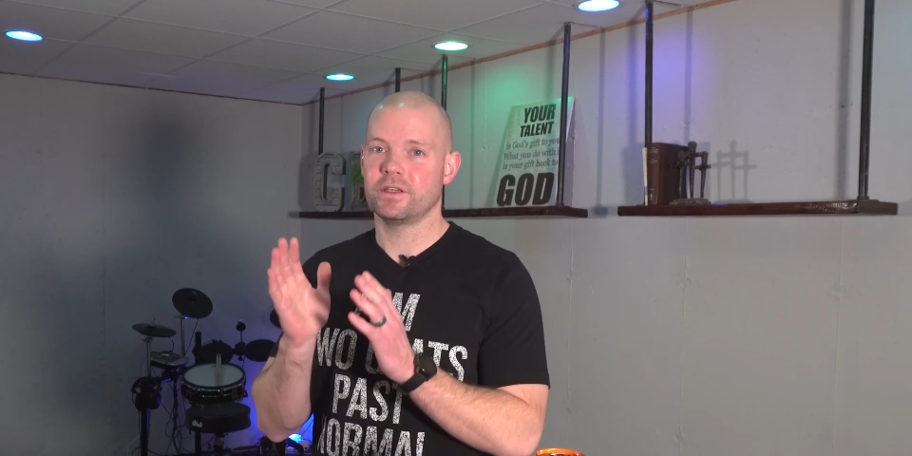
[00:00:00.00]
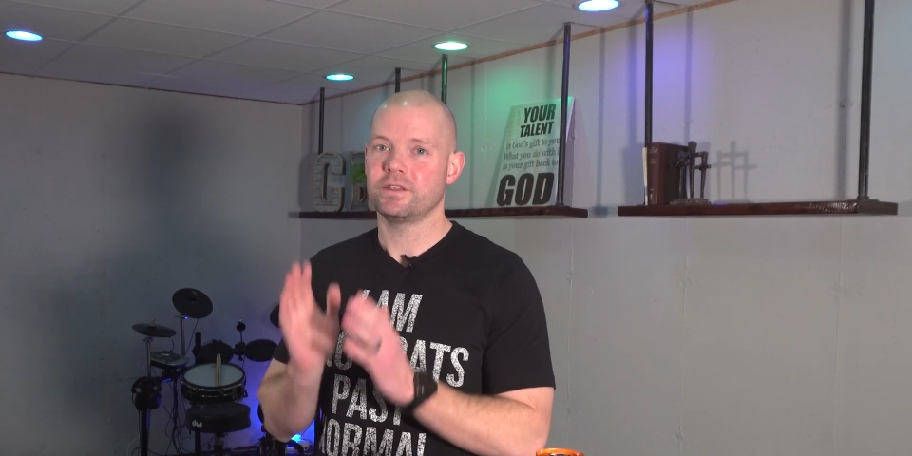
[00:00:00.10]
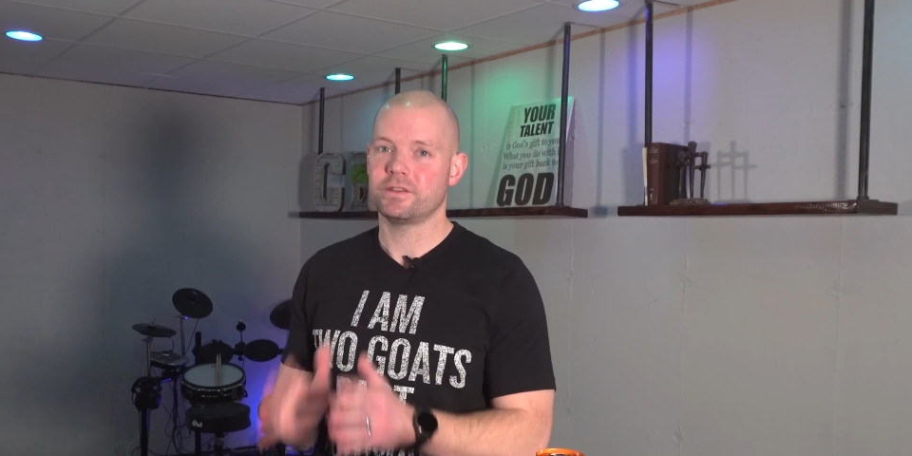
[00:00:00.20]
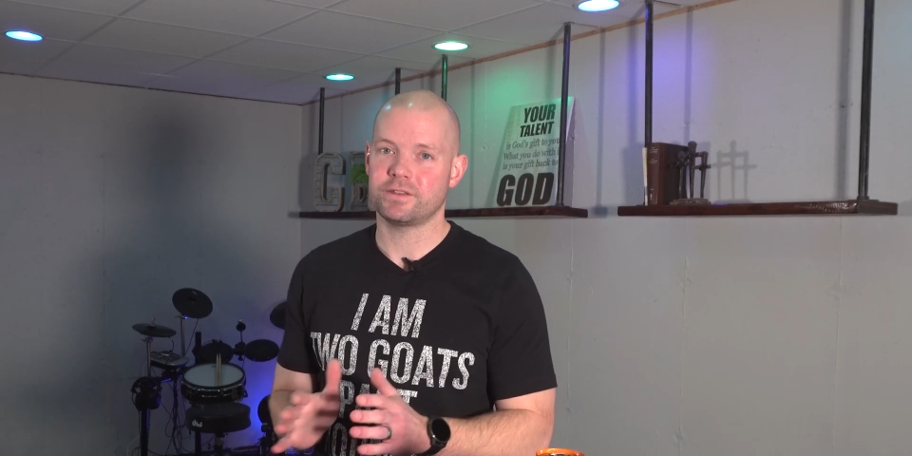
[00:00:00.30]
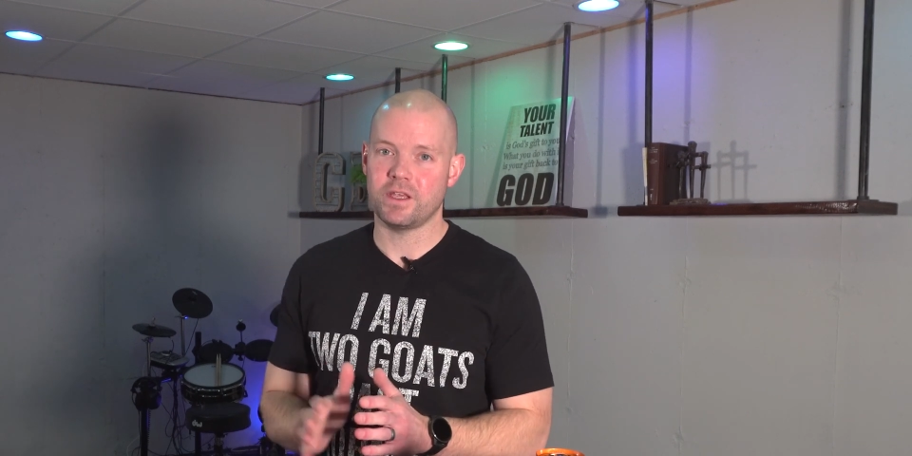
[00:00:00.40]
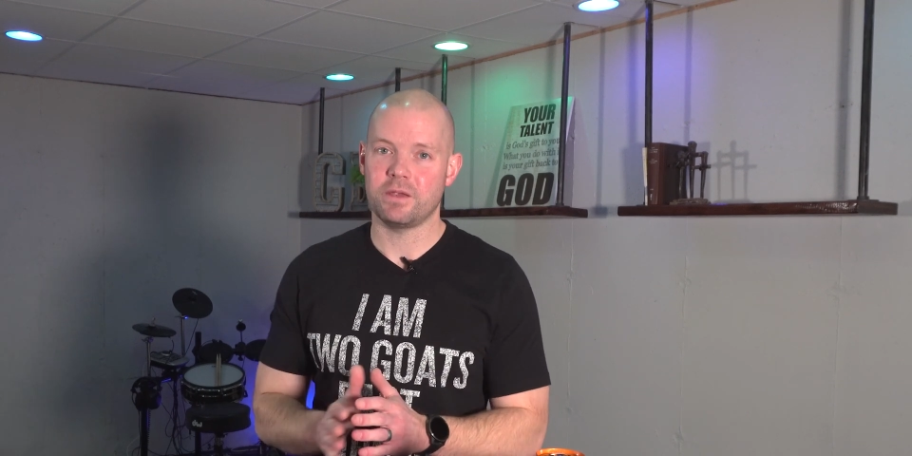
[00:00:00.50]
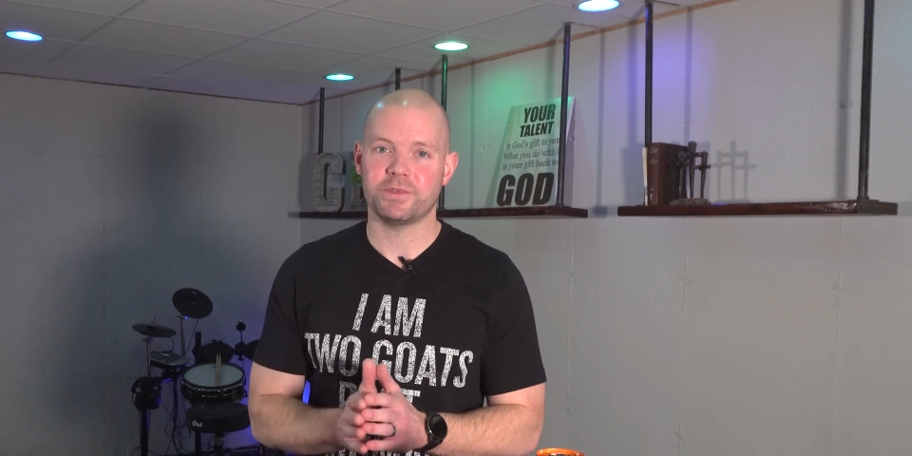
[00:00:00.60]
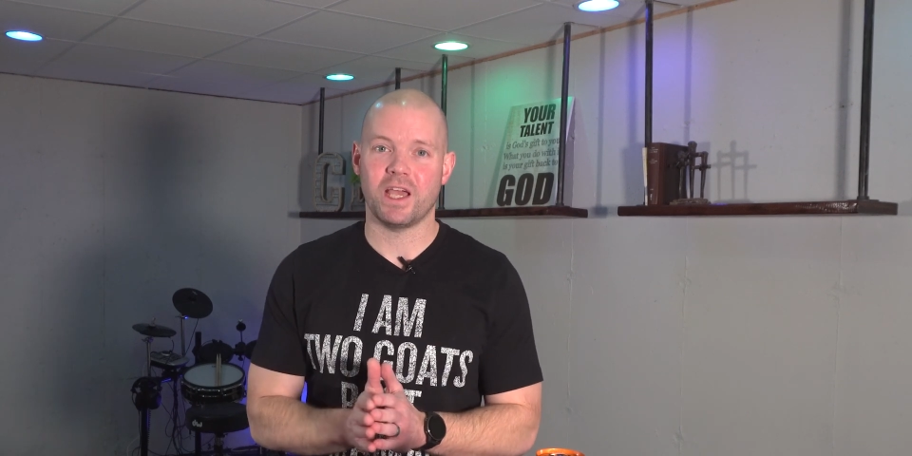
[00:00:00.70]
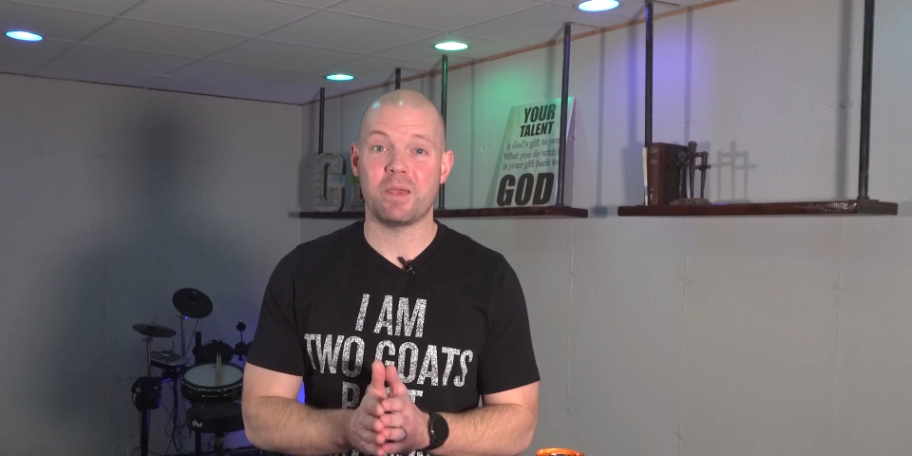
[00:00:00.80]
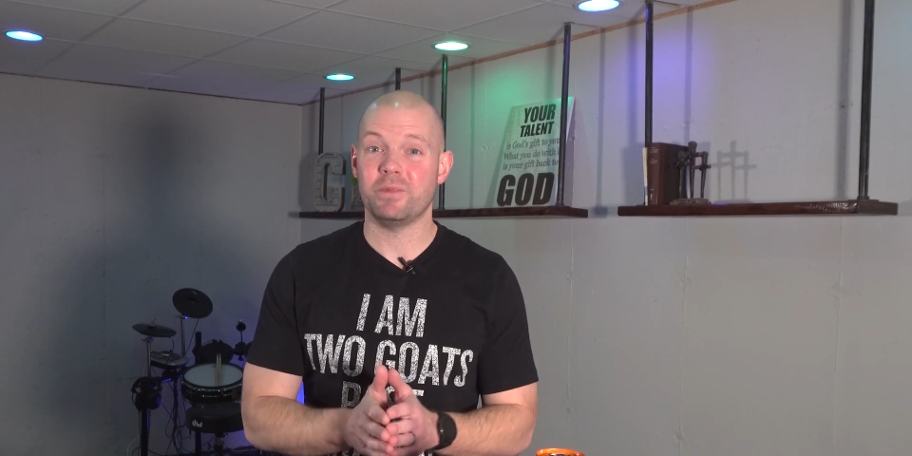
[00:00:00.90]
same
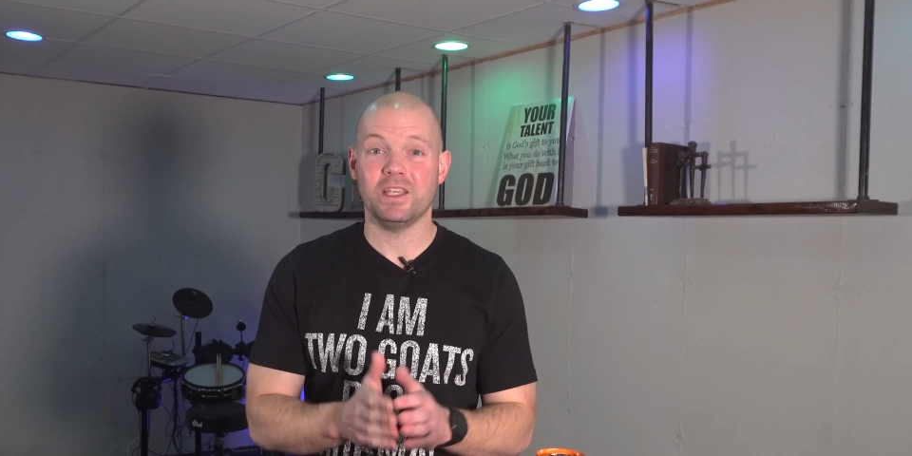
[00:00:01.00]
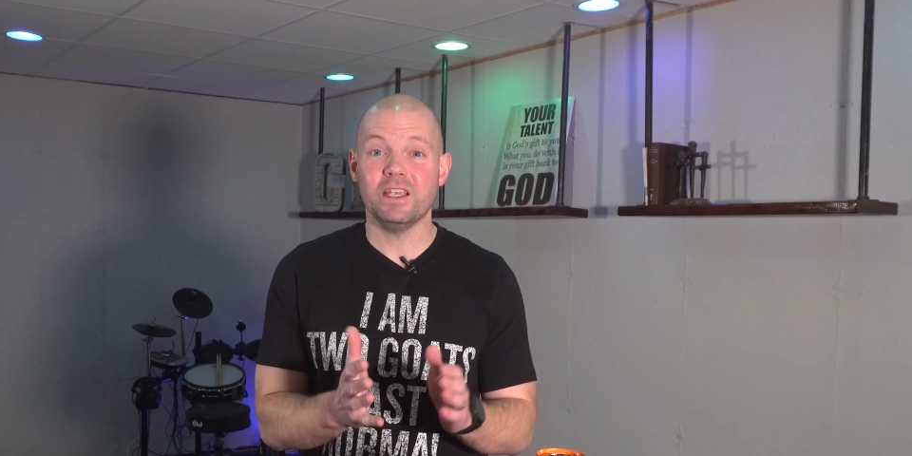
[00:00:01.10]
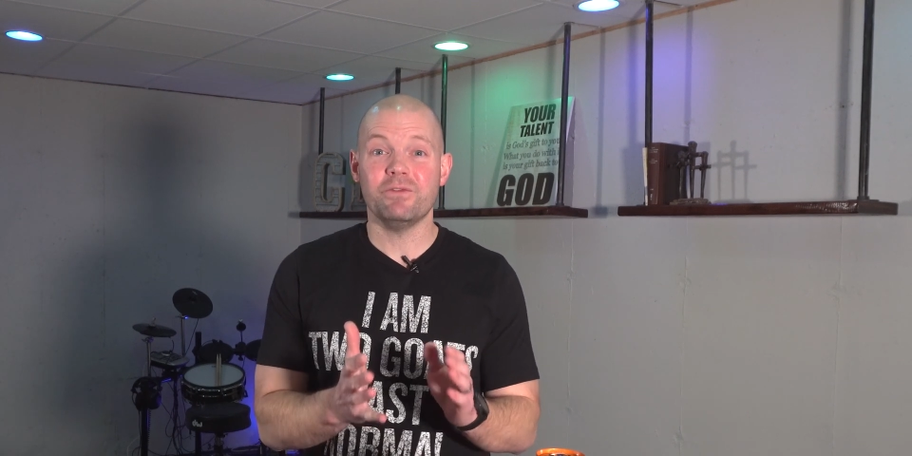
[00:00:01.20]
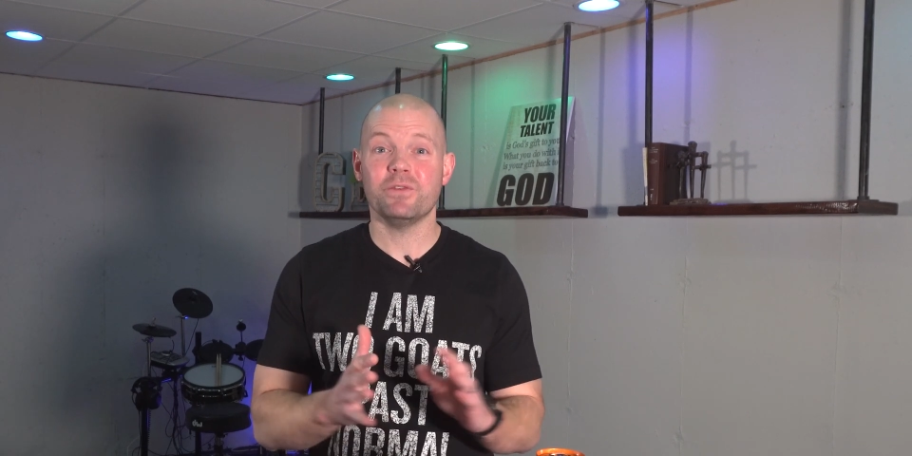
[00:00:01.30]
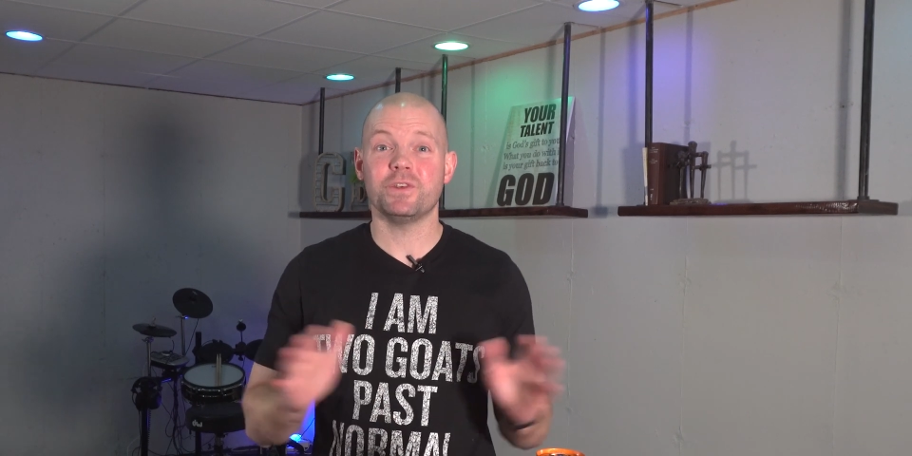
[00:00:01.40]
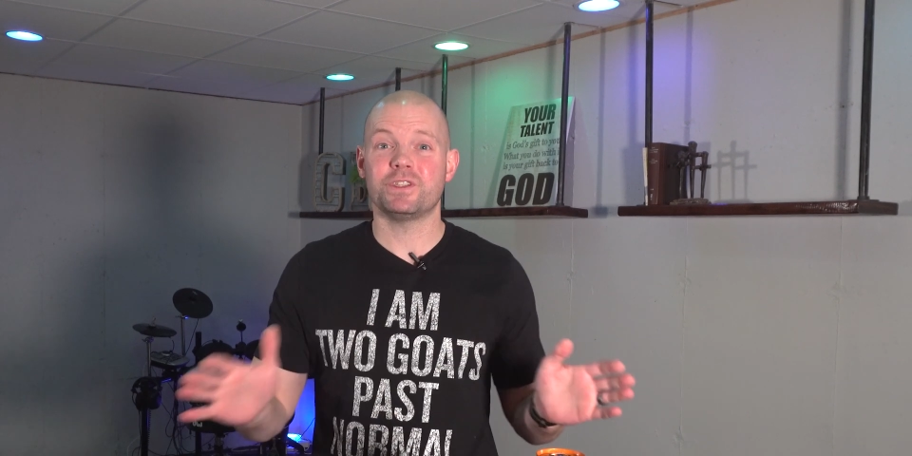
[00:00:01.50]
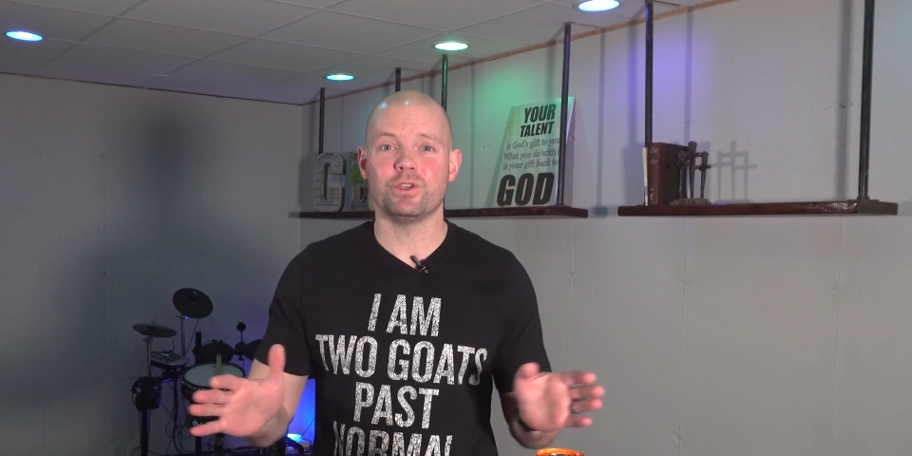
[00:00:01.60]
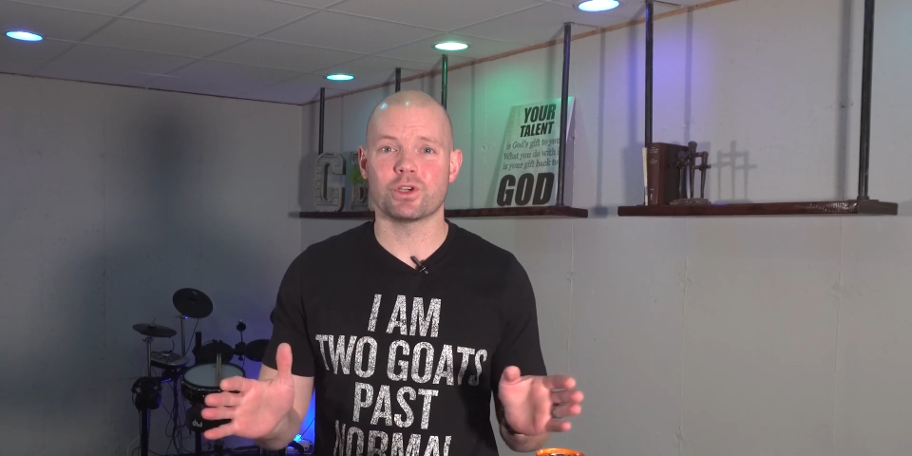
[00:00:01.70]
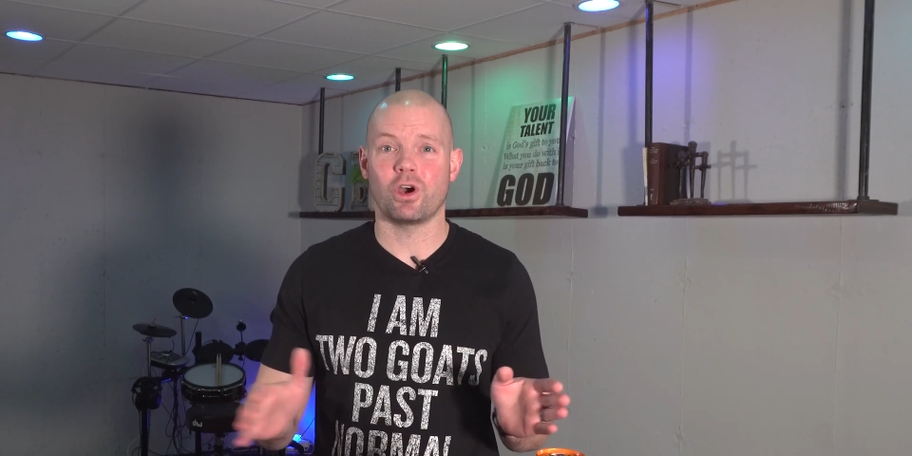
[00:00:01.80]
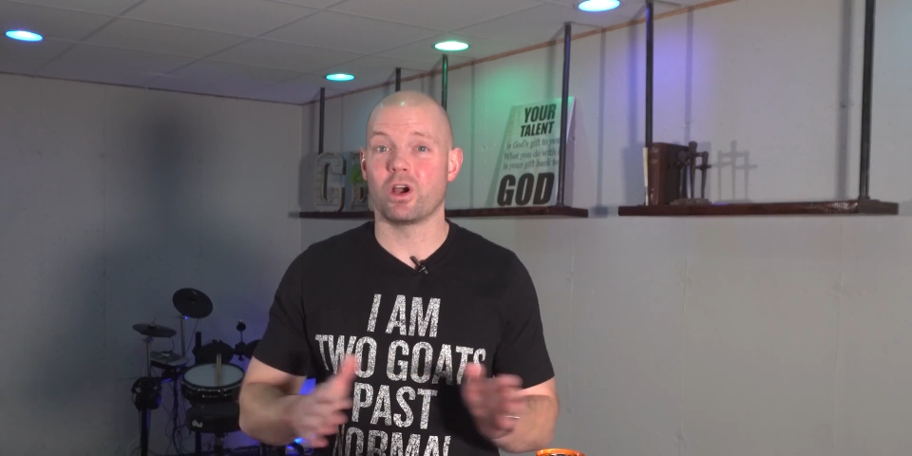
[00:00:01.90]
time, even if it's in
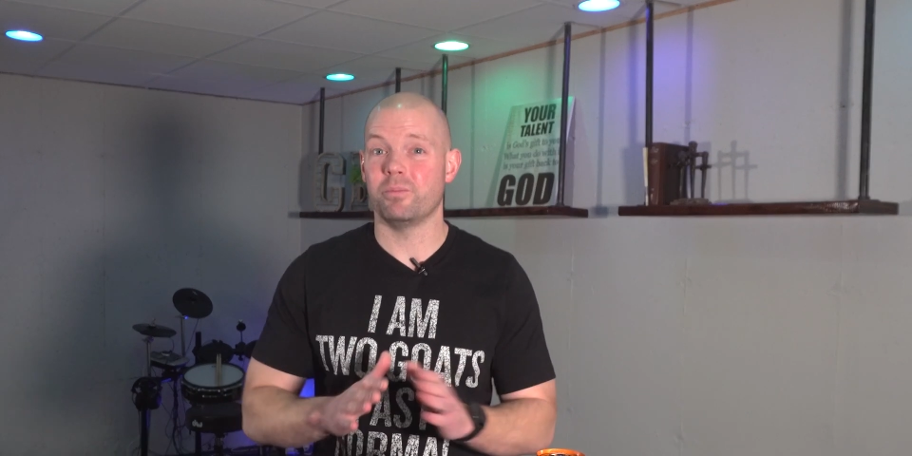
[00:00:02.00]
your car.